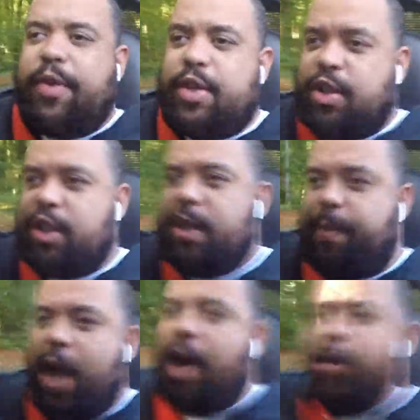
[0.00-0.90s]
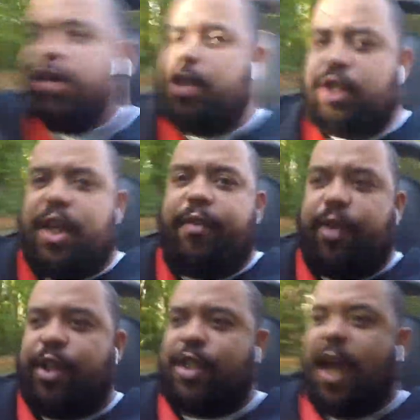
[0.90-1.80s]
It just the power just
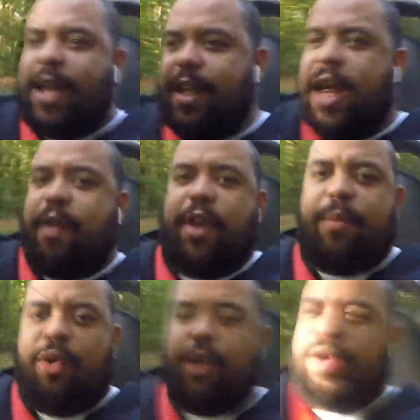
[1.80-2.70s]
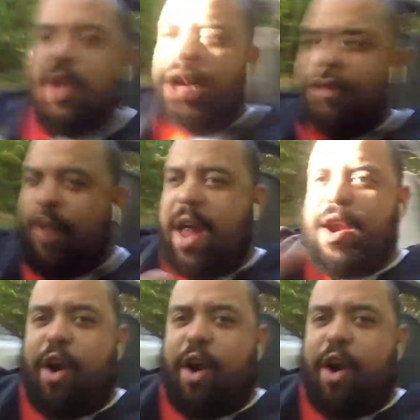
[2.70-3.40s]
delivery just ain't there anymore. You find